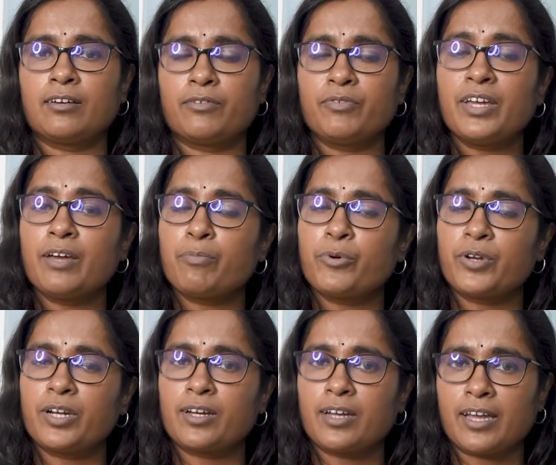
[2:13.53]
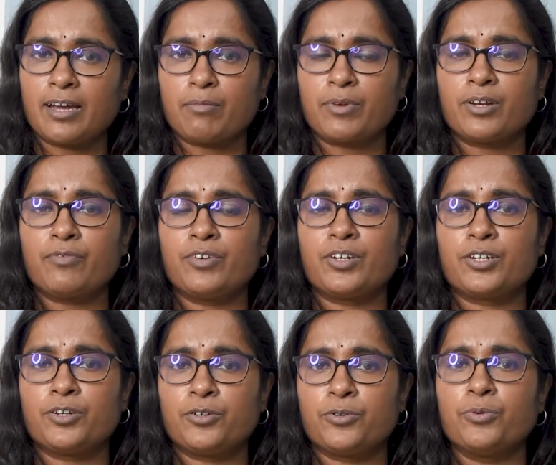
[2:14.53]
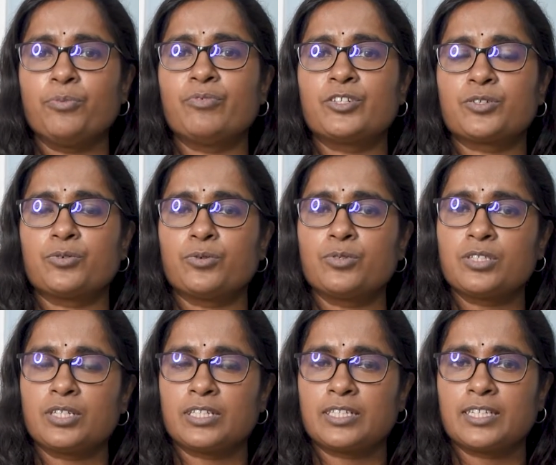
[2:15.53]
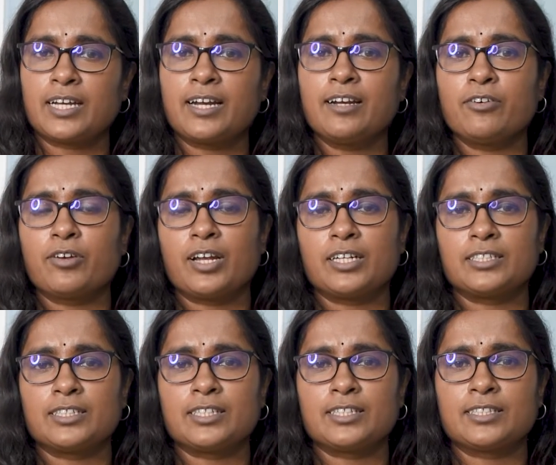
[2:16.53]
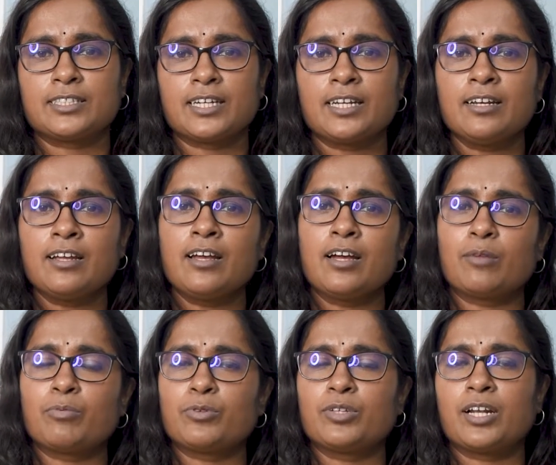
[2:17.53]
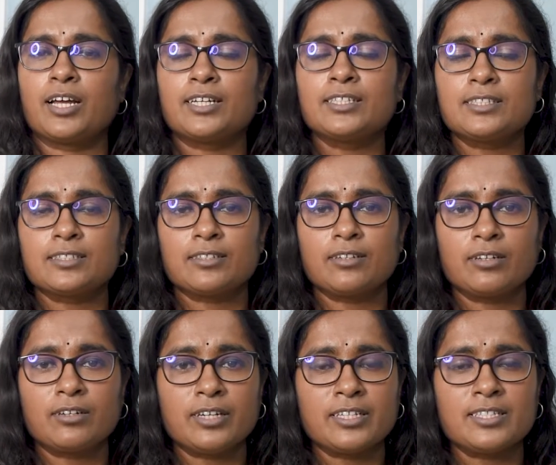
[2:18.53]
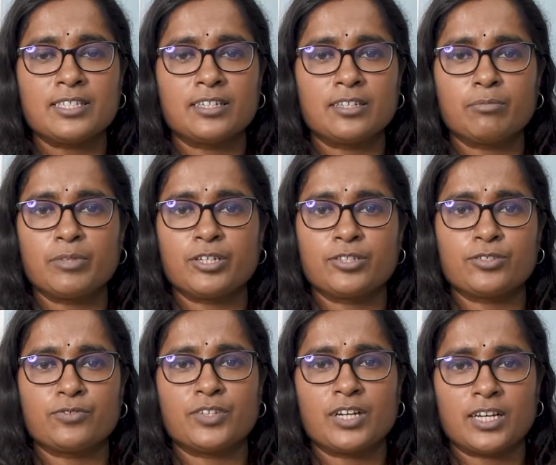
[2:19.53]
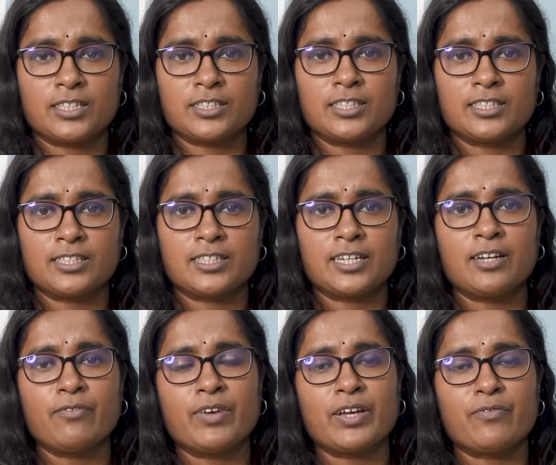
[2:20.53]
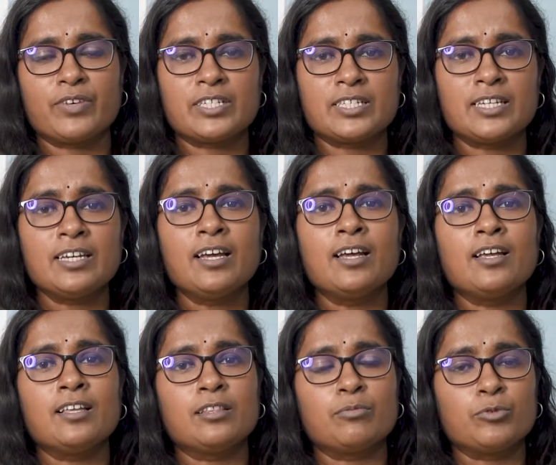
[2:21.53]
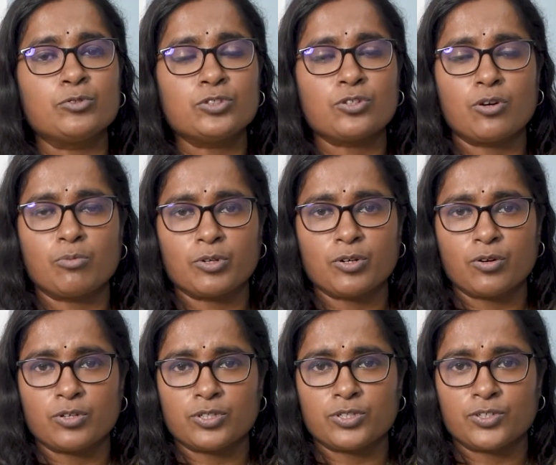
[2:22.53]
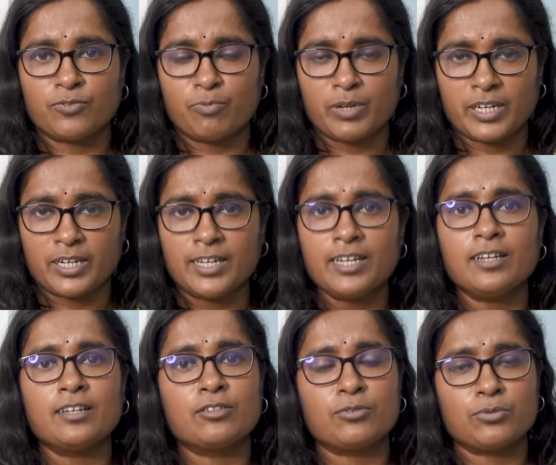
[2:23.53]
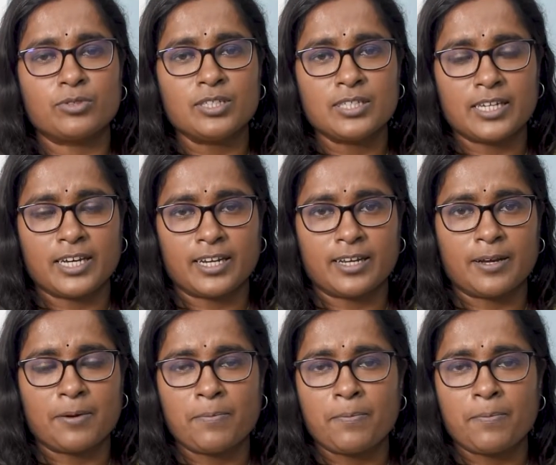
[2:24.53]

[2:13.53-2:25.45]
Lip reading: we put in a camera fitted tube which goes inside your large intestine up to the last 10 centimeters of the large intestine, where we see the most common causes of bleeding through this area.